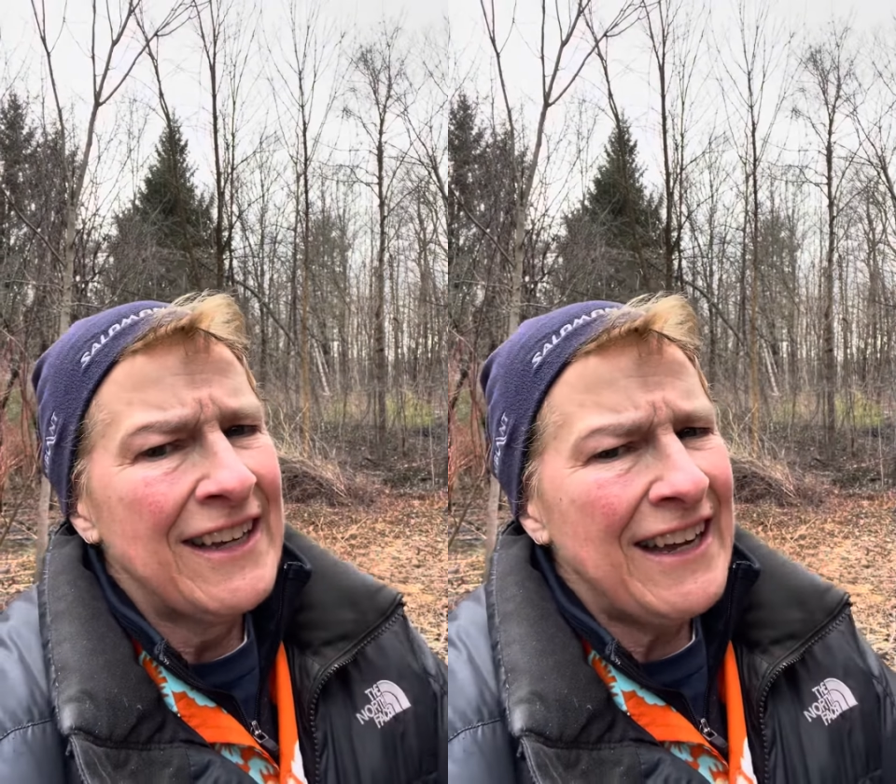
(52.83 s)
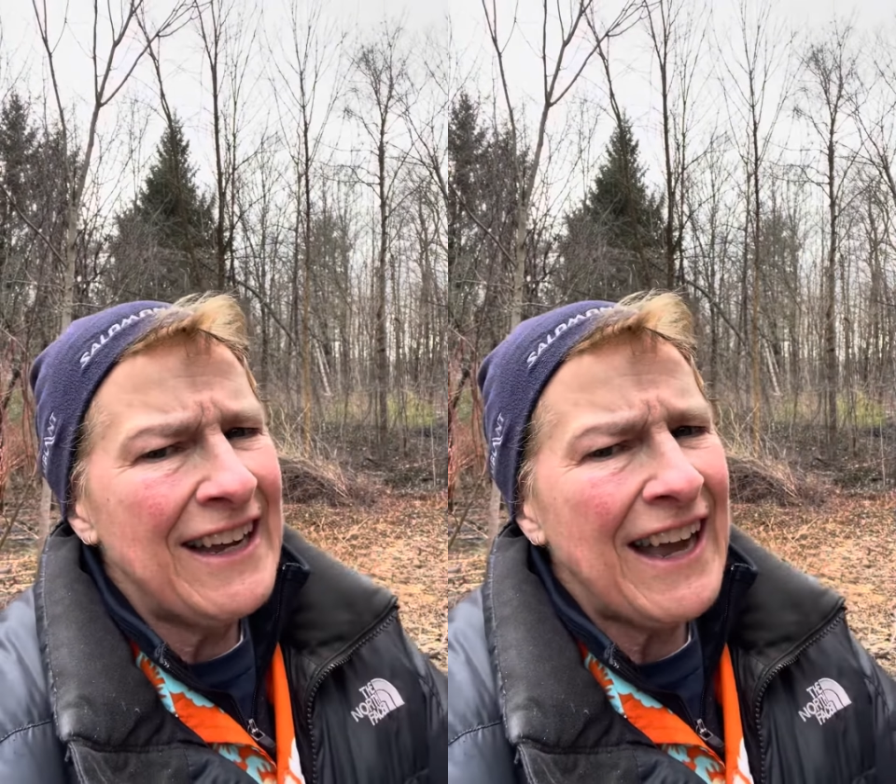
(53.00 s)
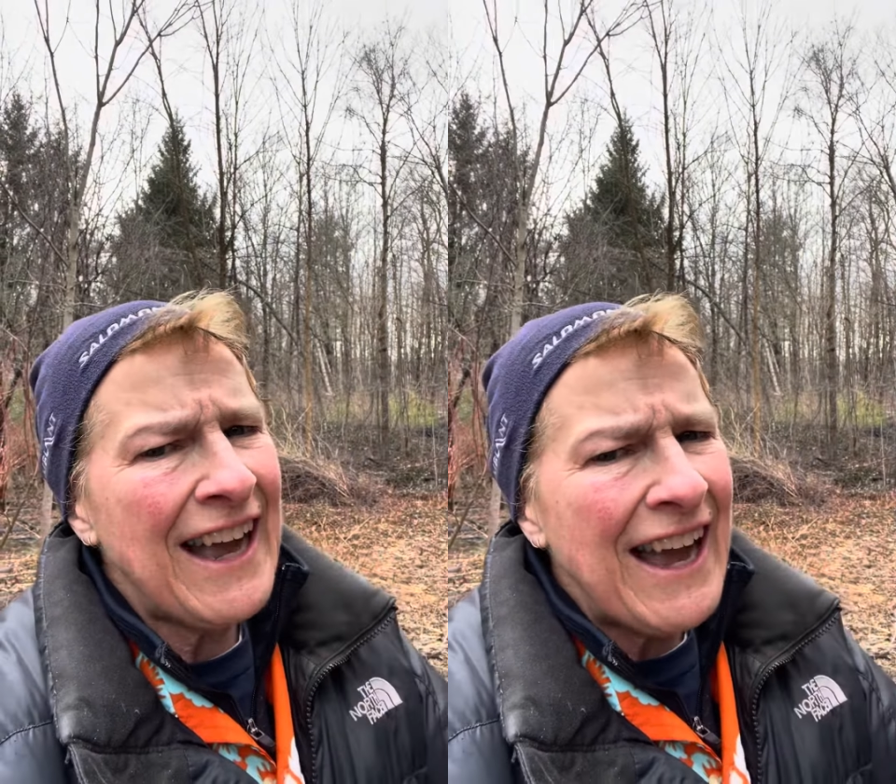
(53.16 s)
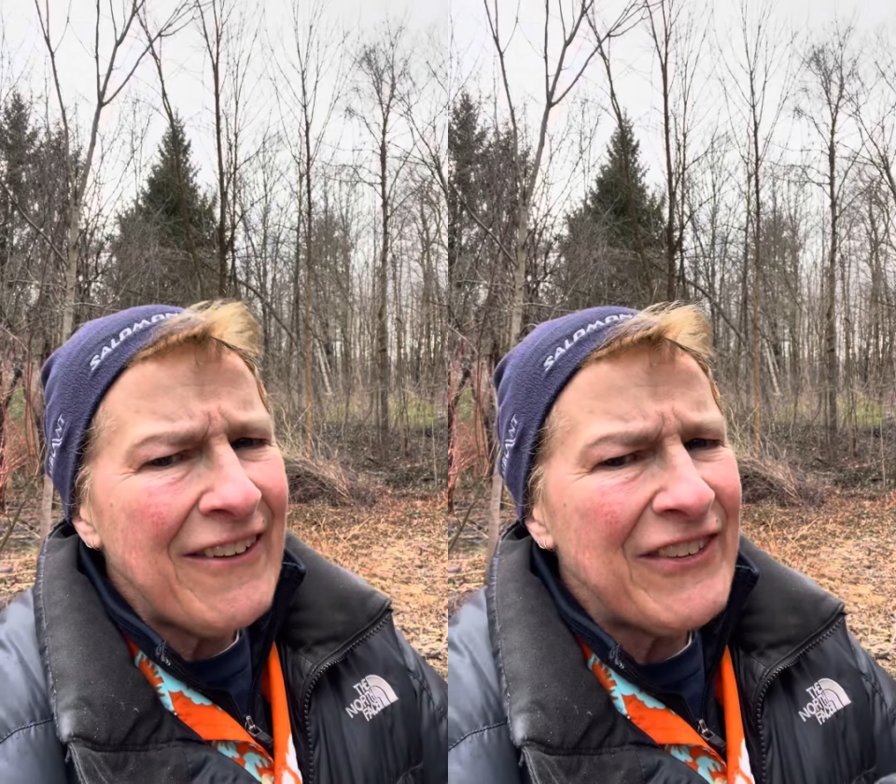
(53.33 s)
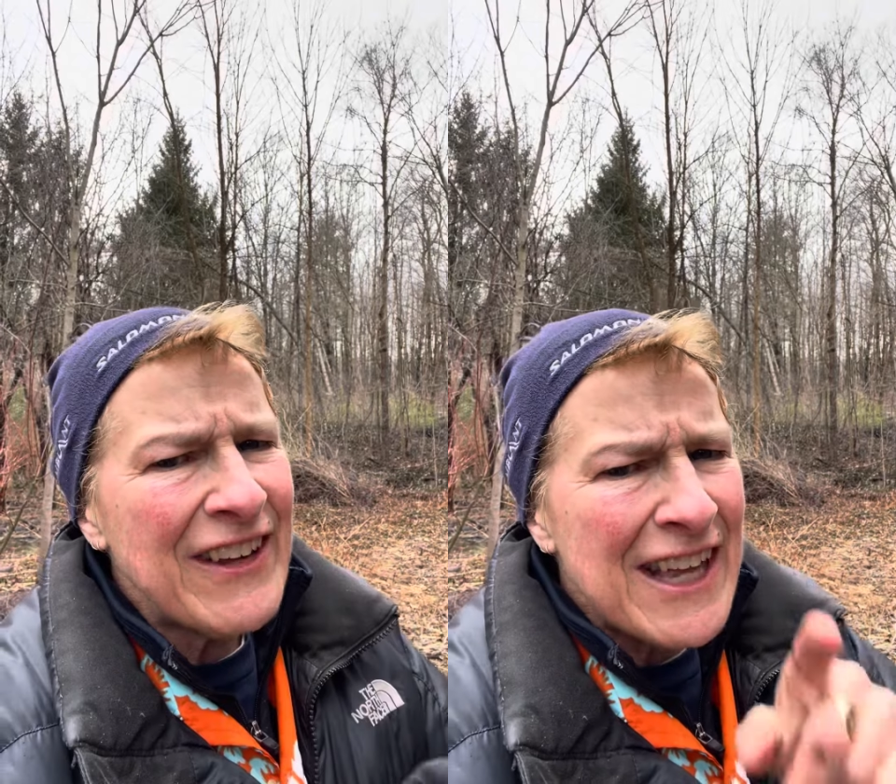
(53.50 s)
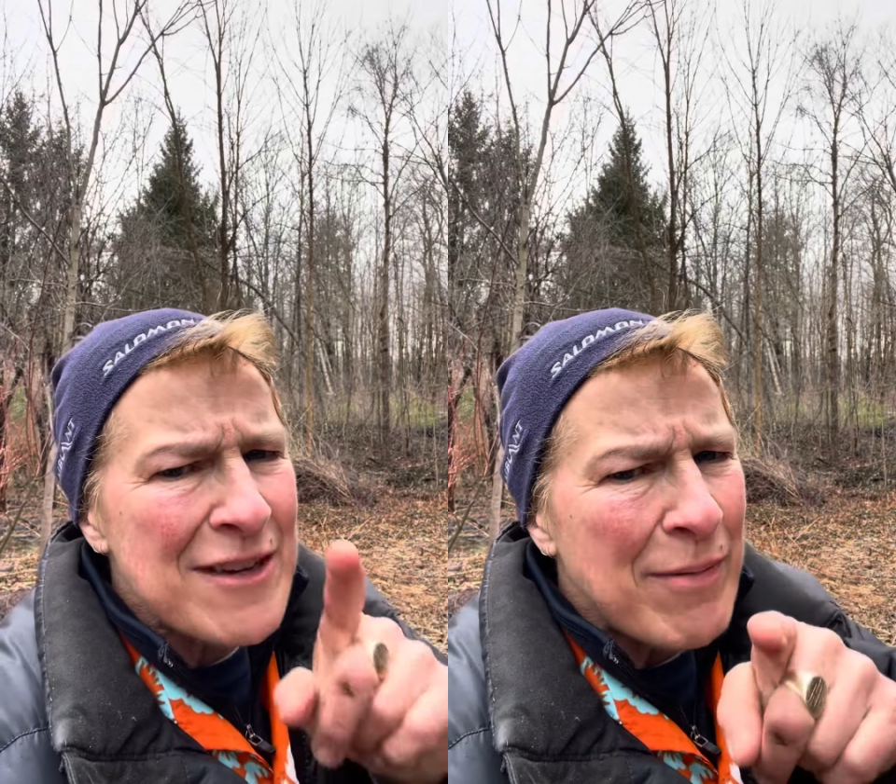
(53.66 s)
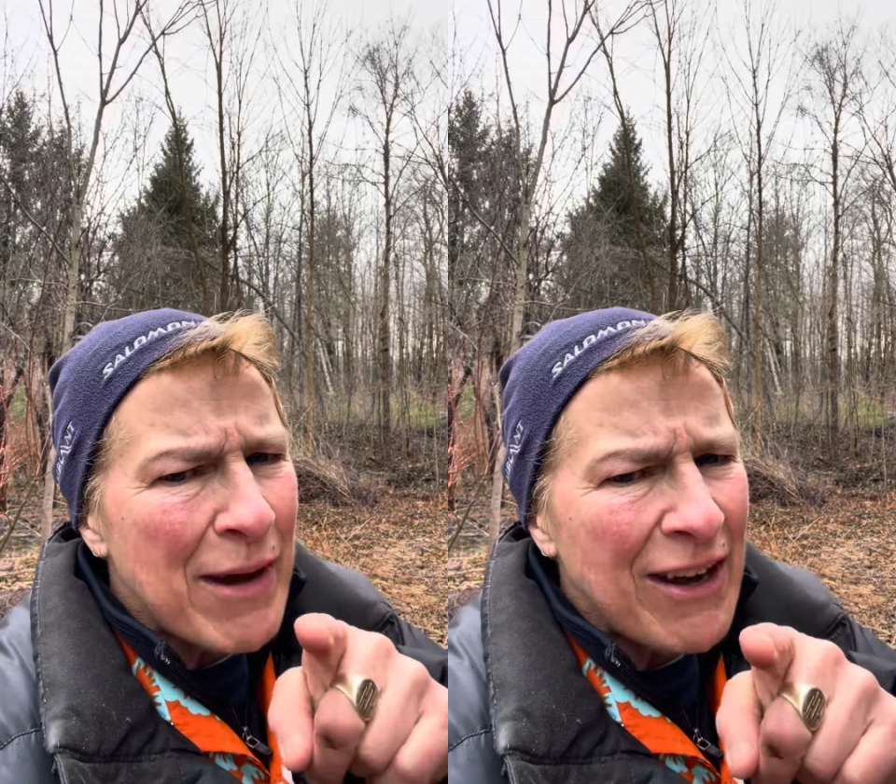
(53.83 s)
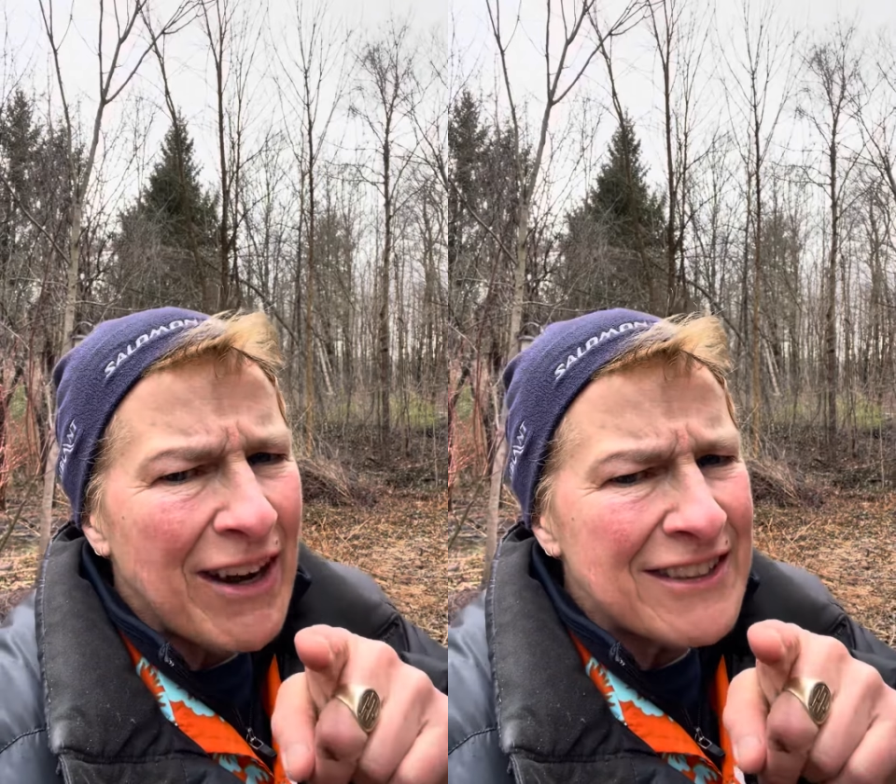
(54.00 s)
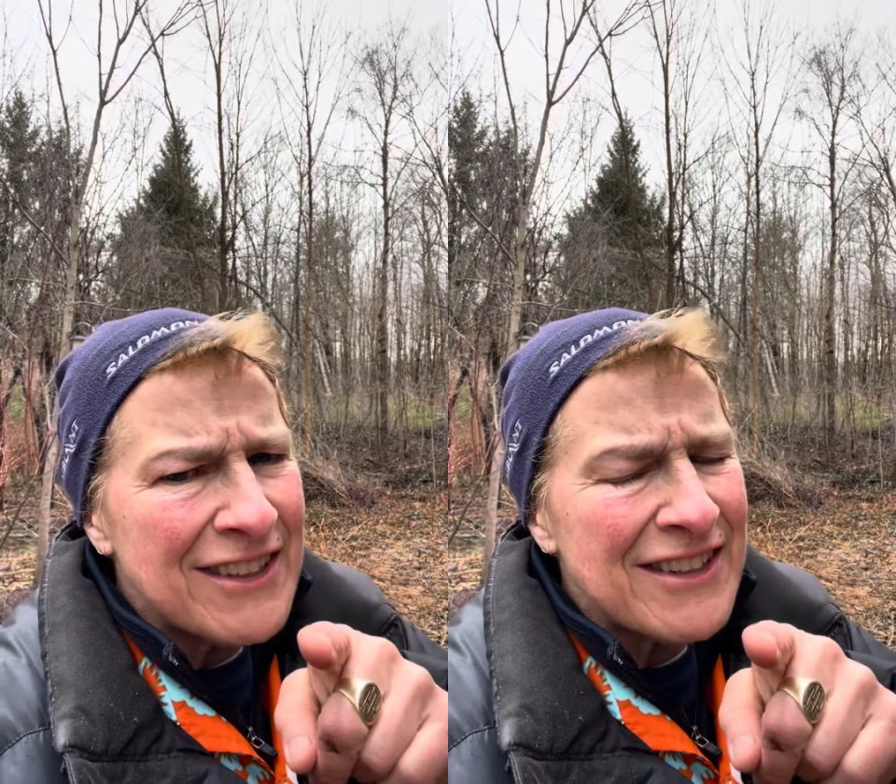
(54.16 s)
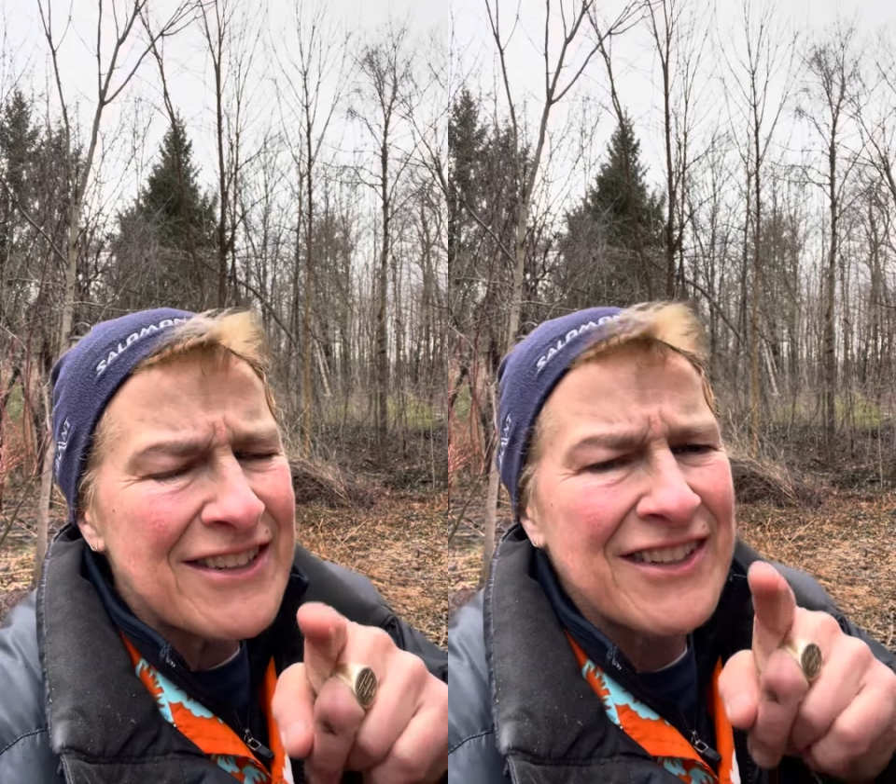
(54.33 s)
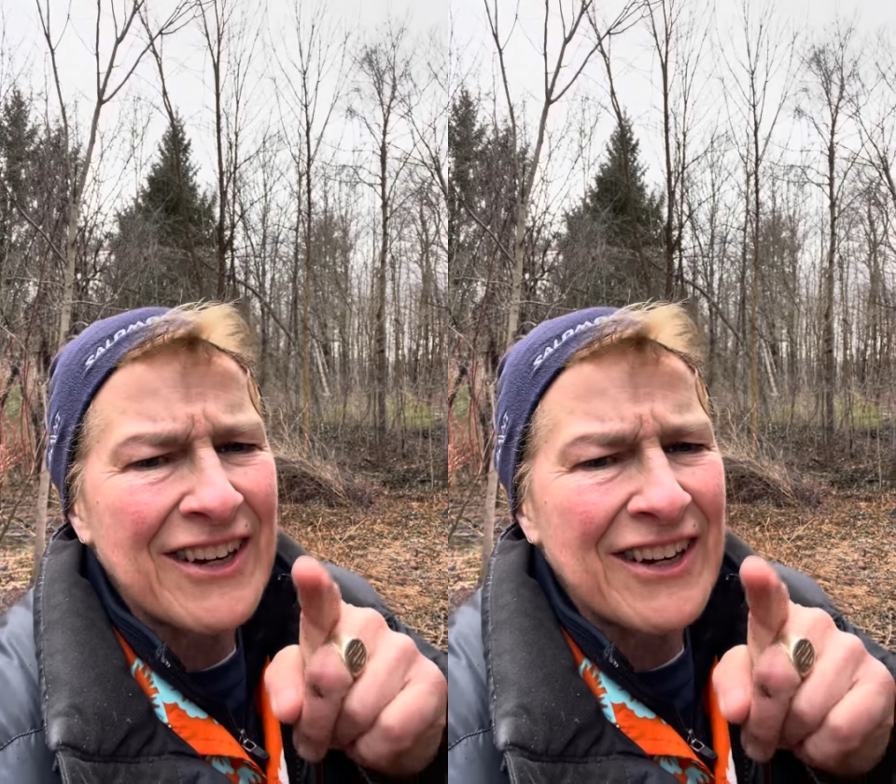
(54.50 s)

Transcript: I feel like bear hunters